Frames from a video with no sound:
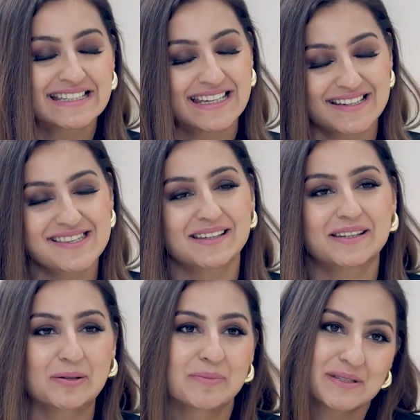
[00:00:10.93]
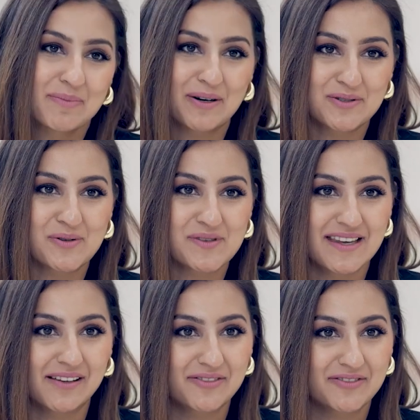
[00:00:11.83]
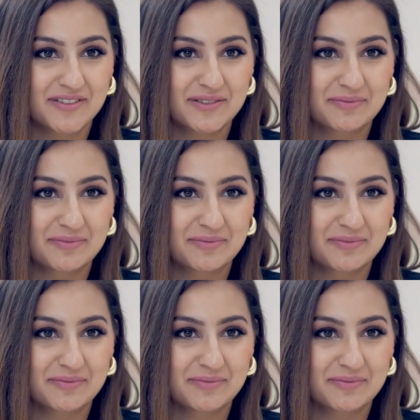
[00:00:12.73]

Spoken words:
Tell us a little bit about yourself.